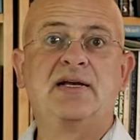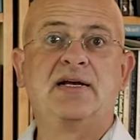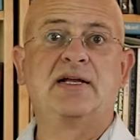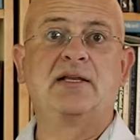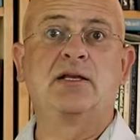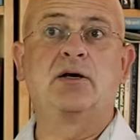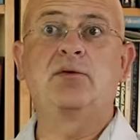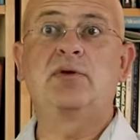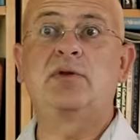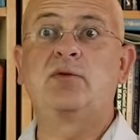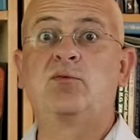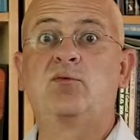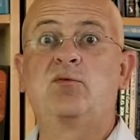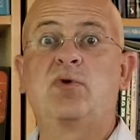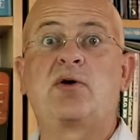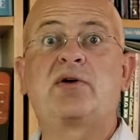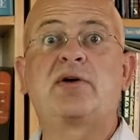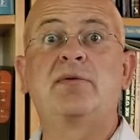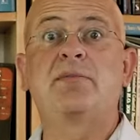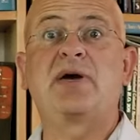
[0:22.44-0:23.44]
Hello and
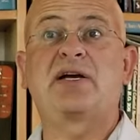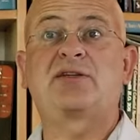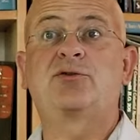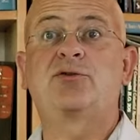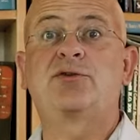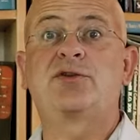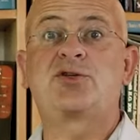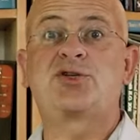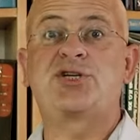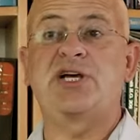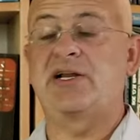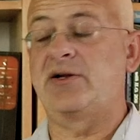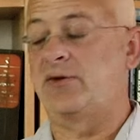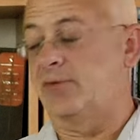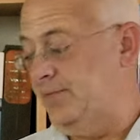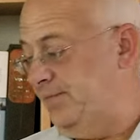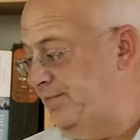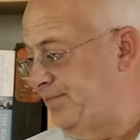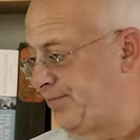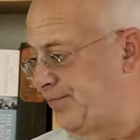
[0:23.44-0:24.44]
welcome back to the
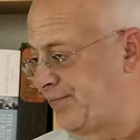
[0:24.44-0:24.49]
channel.